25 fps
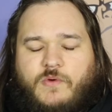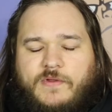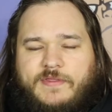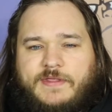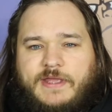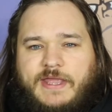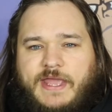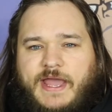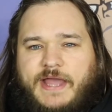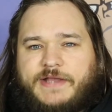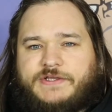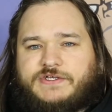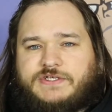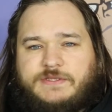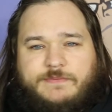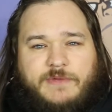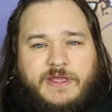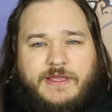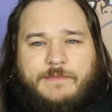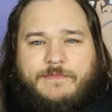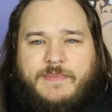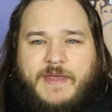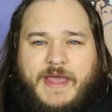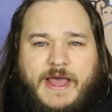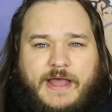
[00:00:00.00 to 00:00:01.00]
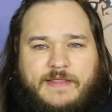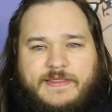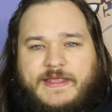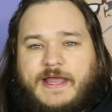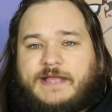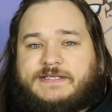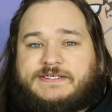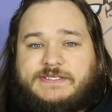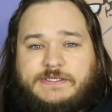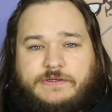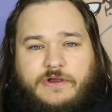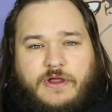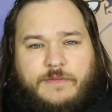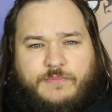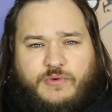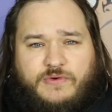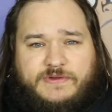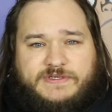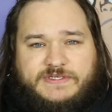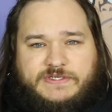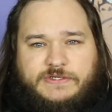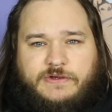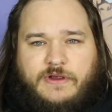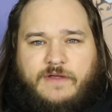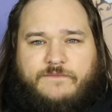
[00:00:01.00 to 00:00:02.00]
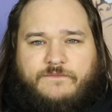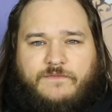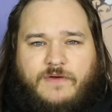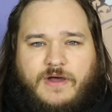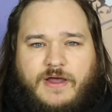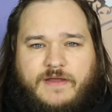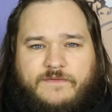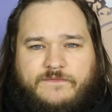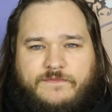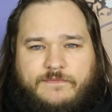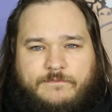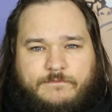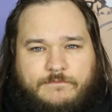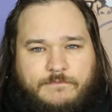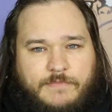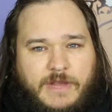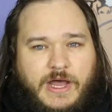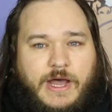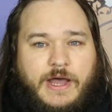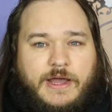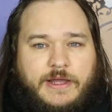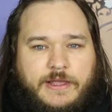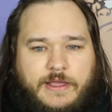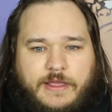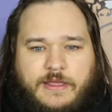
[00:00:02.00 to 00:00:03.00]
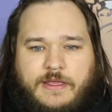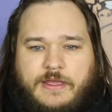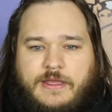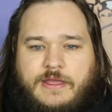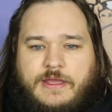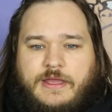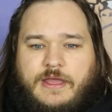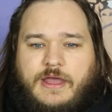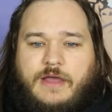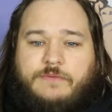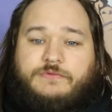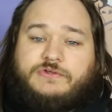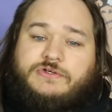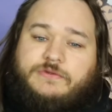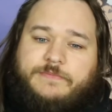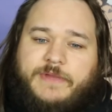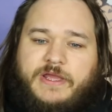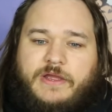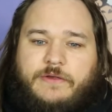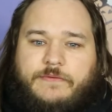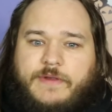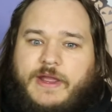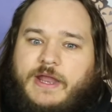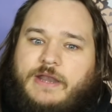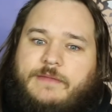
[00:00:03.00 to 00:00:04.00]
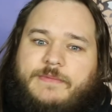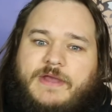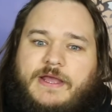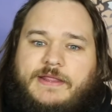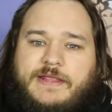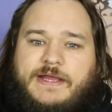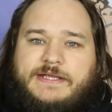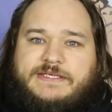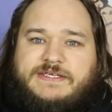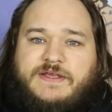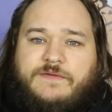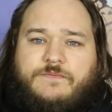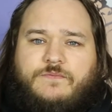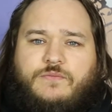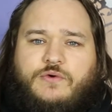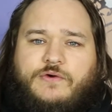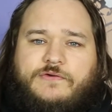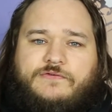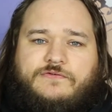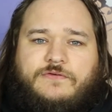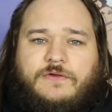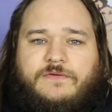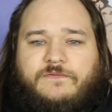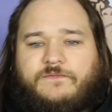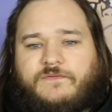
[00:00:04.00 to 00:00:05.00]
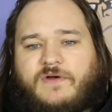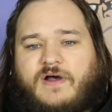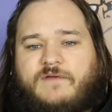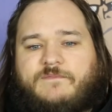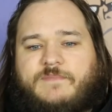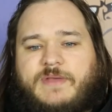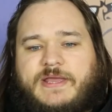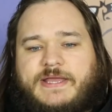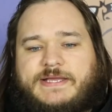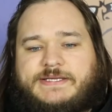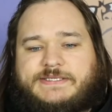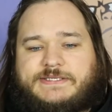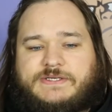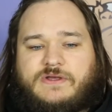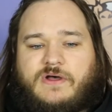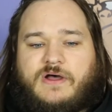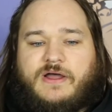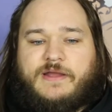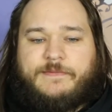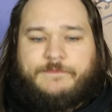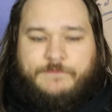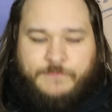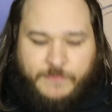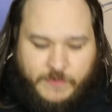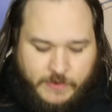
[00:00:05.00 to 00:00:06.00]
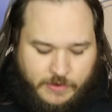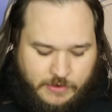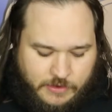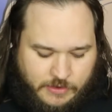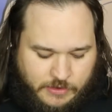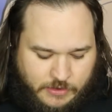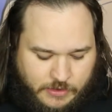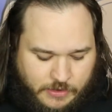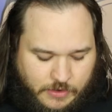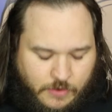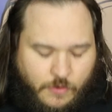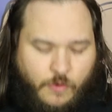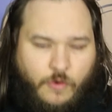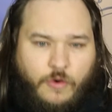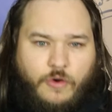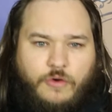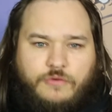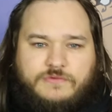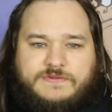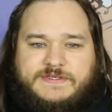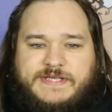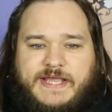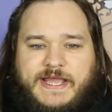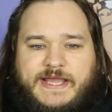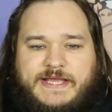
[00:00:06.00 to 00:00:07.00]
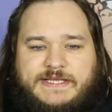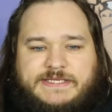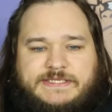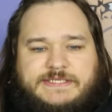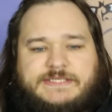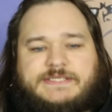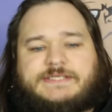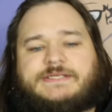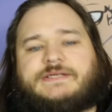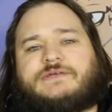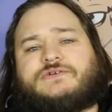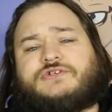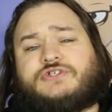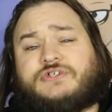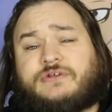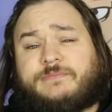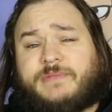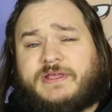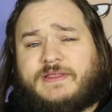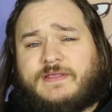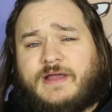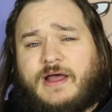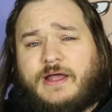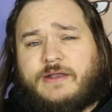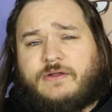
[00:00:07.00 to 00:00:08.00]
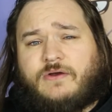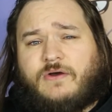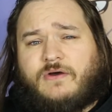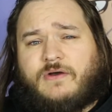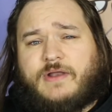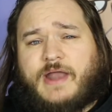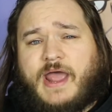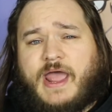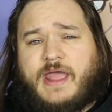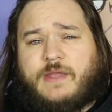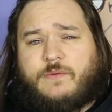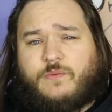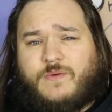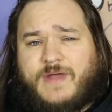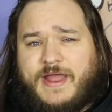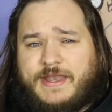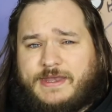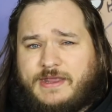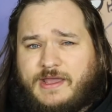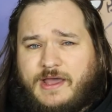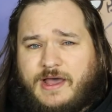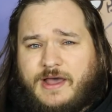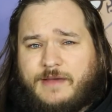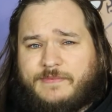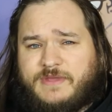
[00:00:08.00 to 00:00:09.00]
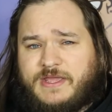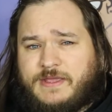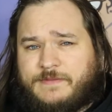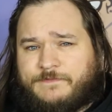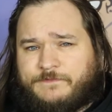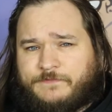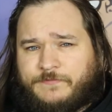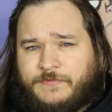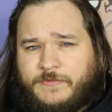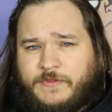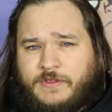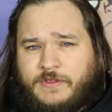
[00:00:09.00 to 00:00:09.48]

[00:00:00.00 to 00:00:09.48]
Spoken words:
want the gauge to be about that 0.05 mark, which will be around about that 7.25 psi. All tests should be done on a wet carby,